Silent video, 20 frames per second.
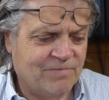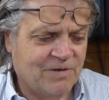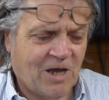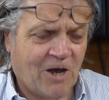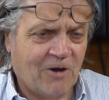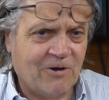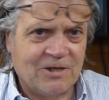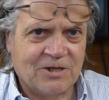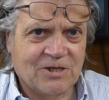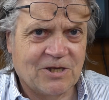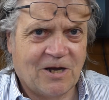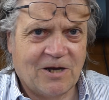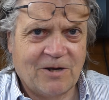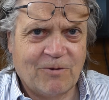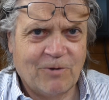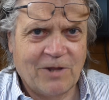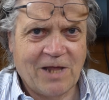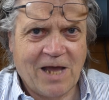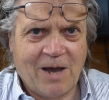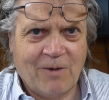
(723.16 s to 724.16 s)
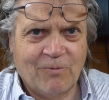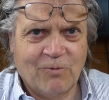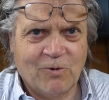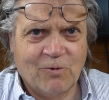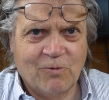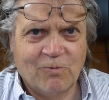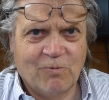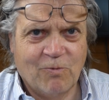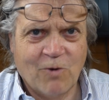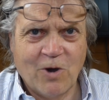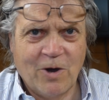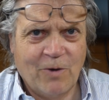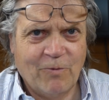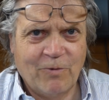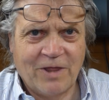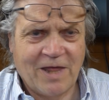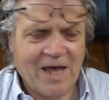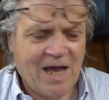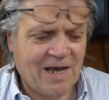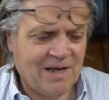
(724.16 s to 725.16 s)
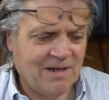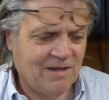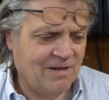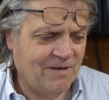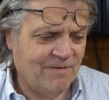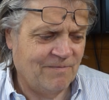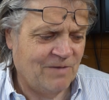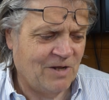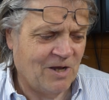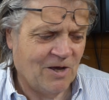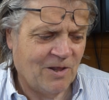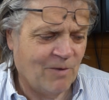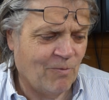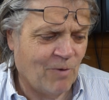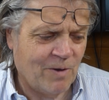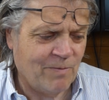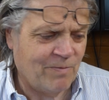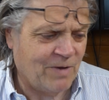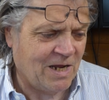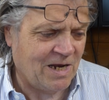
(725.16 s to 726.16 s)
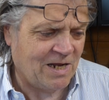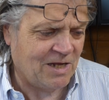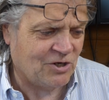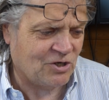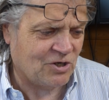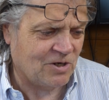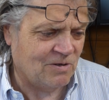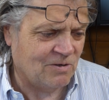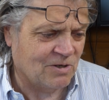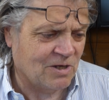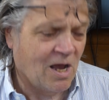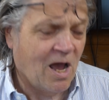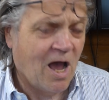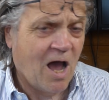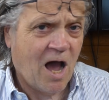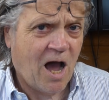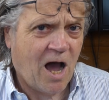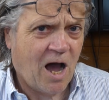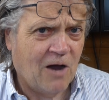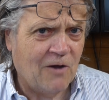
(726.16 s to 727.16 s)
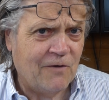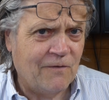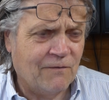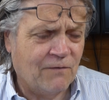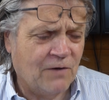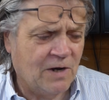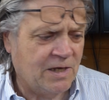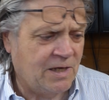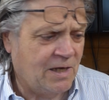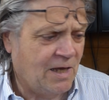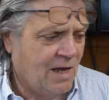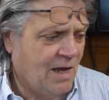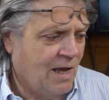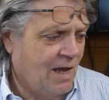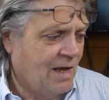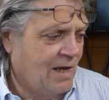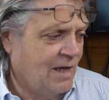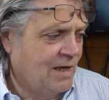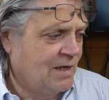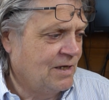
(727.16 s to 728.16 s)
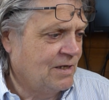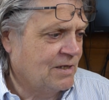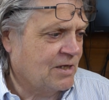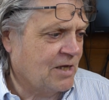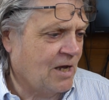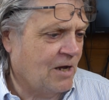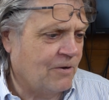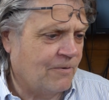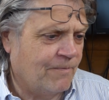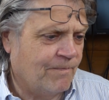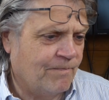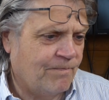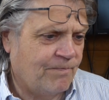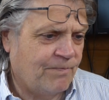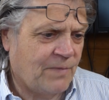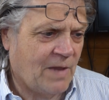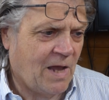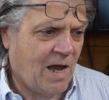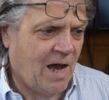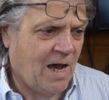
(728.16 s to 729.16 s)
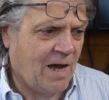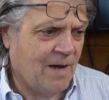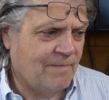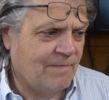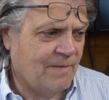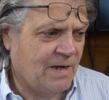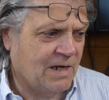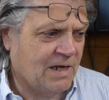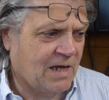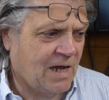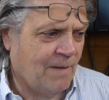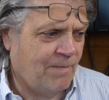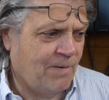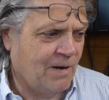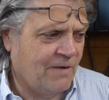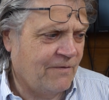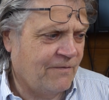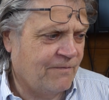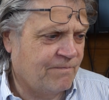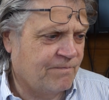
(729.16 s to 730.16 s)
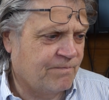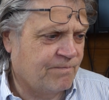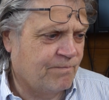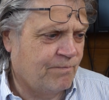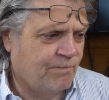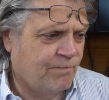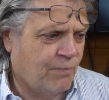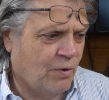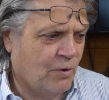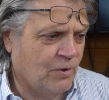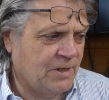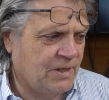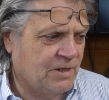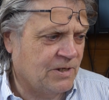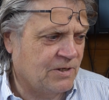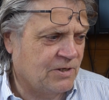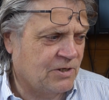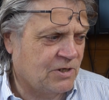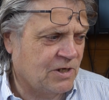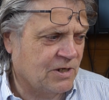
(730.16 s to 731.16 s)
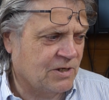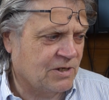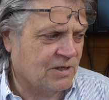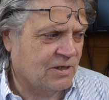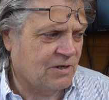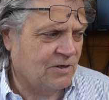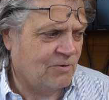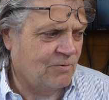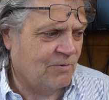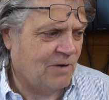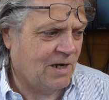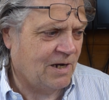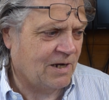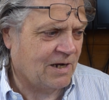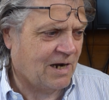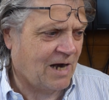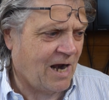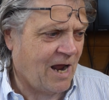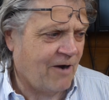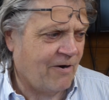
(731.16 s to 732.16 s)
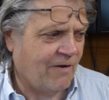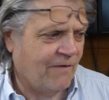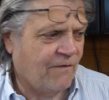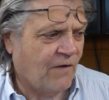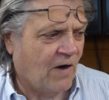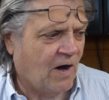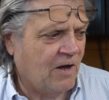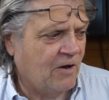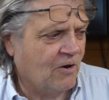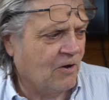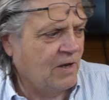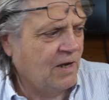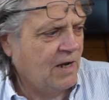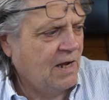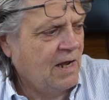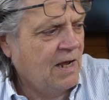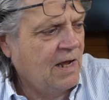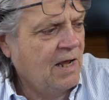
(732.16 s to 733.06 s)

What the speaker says: coincide with that, will work with that, there won't be any issues, hopefully. So a couple of pointers just to clarify on.